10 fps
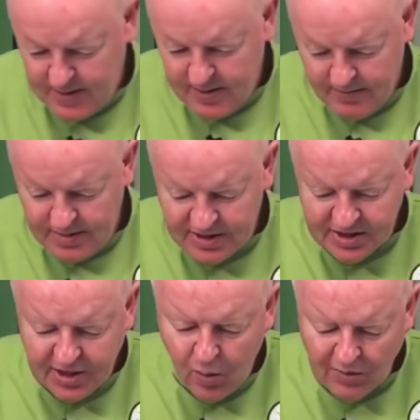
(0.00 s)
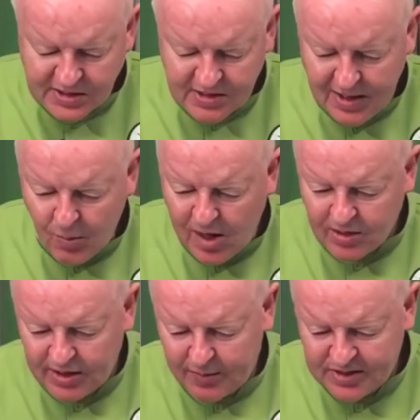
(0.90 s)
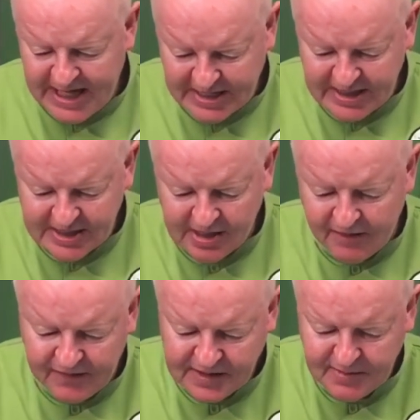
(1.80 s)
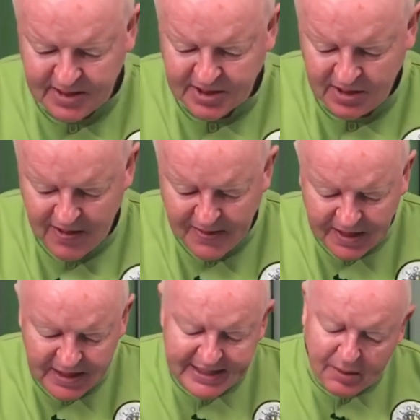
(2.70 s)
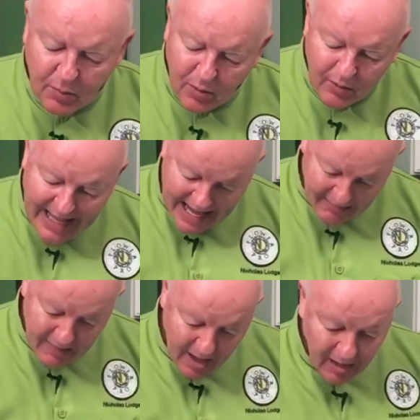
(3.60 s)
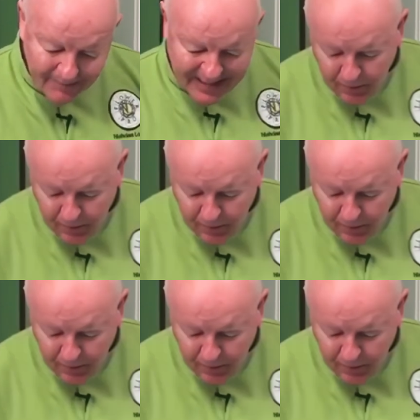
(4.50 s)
But just, always try and work on a protected surface because, and the glitter will get, it